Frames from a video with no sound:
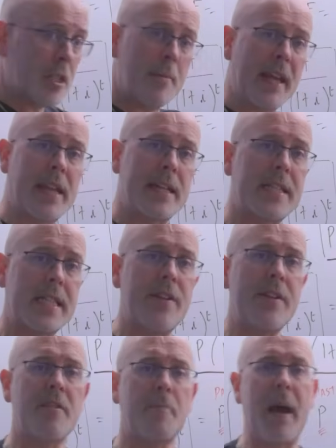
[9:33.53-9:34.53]
to be making a
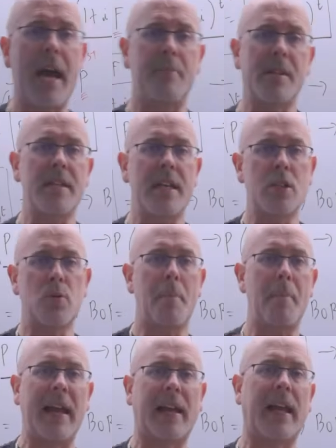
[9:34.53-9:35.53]
series of payments into a
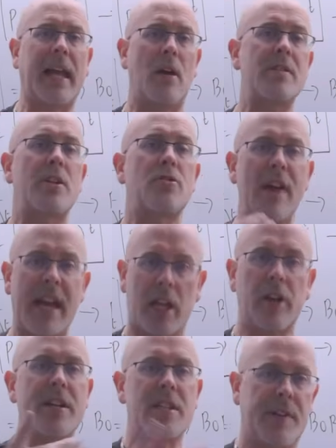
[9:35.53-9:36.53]
bank account at
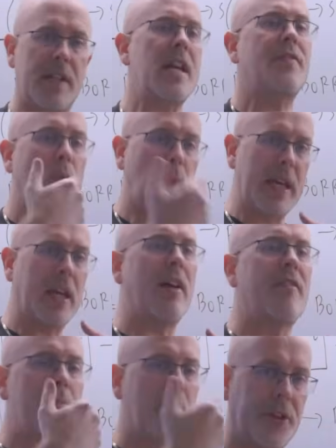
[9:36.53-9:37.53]
regular intervals every week or
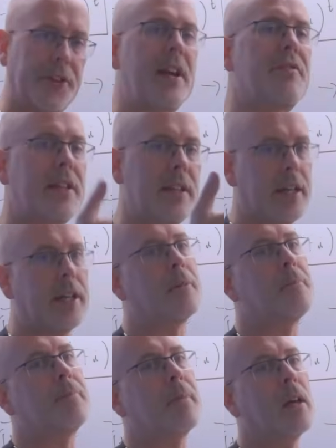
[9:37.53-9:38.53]
every month or every
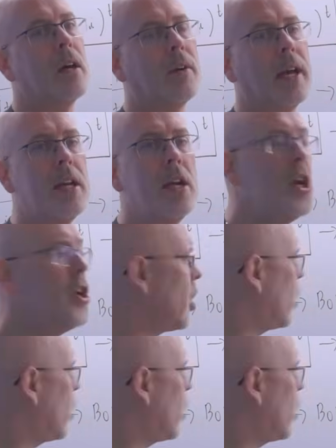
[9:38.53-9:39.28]
year. Okay, you're